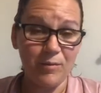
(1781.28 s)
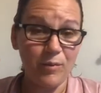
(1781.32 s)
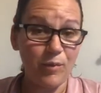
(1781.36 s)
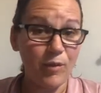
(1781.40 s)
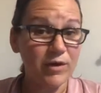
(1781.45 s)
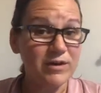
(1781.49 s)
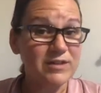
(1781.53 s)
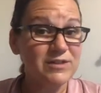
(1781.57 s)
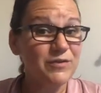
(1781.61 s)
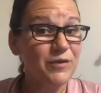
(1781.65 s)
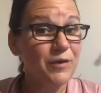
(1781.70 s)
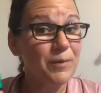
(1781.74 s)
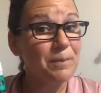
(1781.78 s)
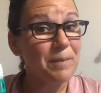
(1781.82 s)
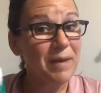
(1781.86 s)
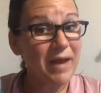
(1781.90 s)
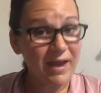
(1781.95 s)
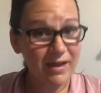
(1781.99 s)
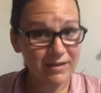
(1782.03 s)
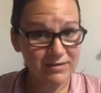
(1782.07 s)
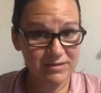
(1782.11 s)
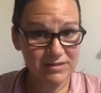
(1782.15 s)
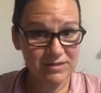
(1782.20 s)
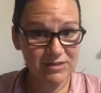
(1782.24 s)
works for
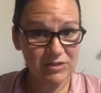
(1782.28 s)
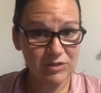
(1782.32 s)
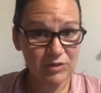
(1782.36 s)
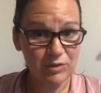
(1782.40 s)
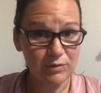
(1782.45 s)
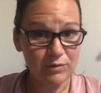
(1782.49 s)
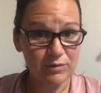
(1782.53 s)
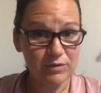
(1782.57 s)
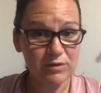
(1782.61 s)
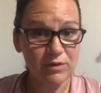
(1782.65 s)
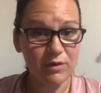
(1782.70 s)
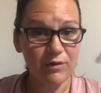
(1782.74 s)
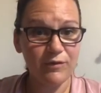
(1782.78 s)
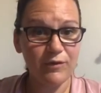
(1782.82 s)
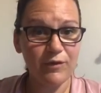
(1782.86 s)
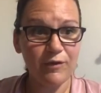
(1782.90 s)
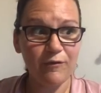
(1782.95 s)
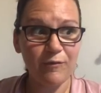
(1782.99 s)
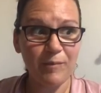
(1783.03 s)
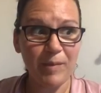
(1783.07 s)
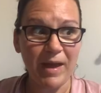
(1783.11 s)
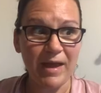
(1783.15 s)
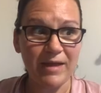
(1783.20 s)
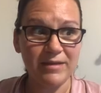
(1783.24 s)
pets too. So if you
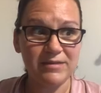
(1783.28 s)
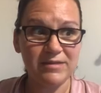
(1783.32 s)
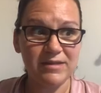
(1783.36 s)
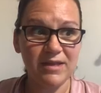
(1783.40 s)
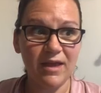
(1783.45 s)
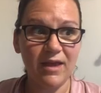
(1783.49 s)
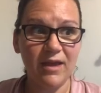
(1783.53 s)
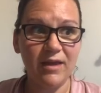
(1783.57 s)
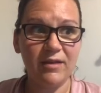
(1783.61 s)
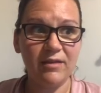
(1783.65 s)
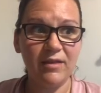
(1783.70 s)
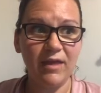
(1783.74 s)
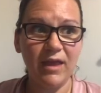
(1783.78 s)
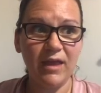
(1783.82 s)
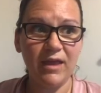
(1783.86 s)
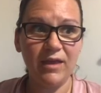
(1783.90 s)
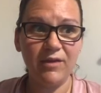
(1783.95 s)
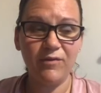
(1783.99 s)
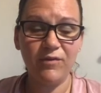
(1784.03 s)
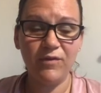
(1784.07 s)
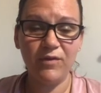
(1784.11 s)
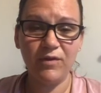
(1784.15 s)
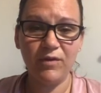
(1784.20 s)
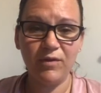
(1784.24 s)
have pets that, like,
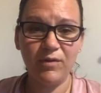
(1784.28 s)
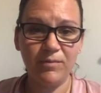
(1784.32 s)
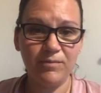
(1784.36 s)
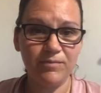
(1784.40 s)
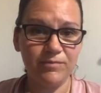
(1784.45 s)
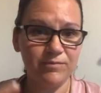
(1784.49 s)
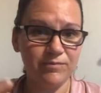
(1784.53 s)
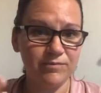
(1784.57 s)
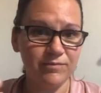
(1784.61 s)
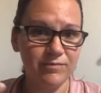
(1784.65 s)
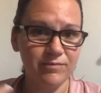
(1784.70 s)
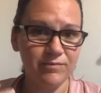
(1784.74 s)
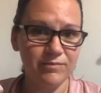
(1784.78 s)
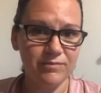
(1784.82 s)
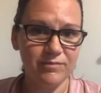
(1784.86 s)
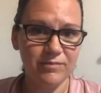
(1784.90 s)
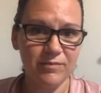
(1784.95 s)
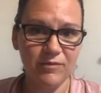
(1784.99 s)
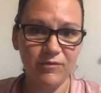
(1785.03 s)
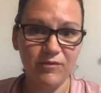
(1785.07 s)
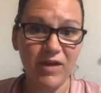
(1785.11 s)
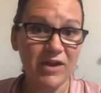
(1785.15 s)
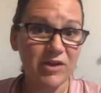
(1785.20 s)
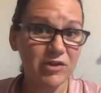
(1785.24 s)
if you
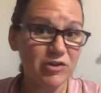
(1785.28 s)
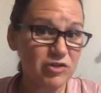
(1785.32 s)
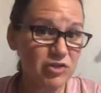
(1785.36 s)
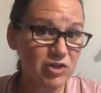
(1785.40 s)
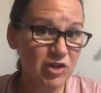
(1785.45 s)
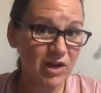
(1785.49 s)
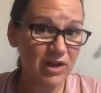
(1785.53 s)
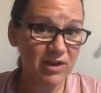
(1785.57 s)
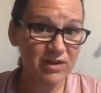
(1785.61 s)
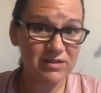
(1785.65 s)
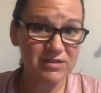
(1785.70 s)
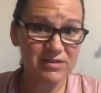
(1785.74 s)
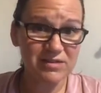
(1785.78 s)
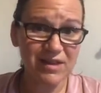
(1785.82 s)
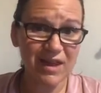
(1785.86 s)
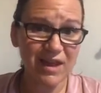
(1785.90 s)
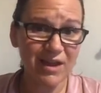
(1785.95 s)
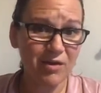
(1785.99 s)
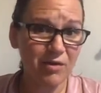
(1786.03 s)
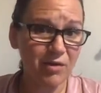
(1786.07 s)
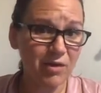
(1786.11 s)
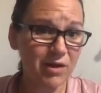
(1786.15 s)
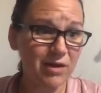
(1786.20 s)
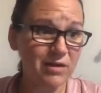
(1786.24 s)
fire trucks,
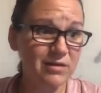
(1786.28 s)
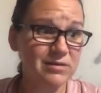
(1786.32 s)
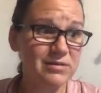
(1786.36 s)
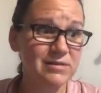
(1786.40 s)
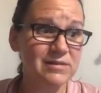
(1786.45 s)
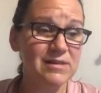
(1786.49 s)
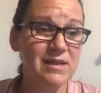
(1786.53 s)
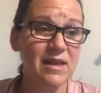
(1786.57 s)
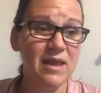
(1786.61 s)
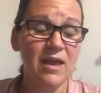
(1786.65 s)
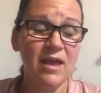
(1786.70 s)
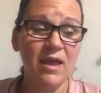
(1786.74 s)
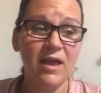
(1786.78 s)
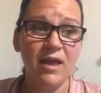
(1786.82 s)
sirens,